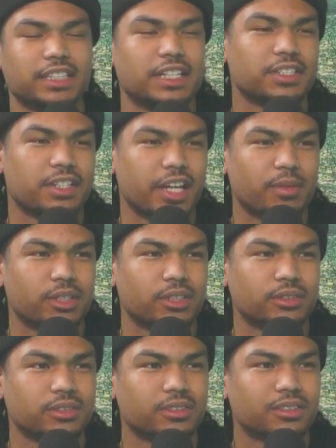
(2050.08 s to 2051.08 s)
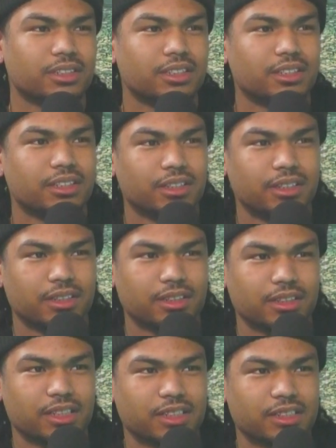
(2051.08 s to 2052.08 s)
change the name though,
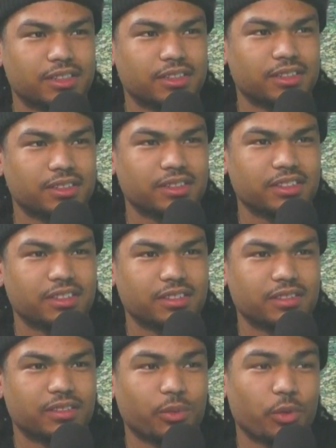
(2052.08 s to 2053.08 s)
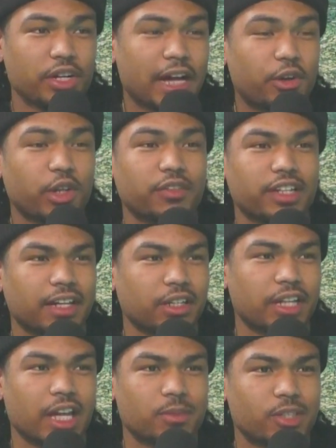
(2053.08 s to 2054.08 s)
because one, I don't even like the
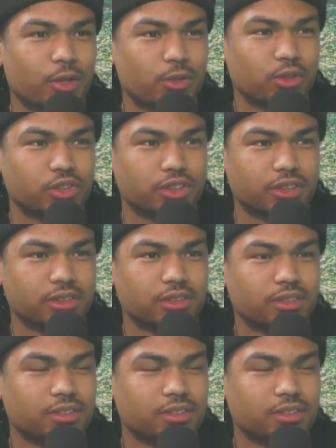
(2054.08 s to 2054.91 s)
name ZellTooTrill.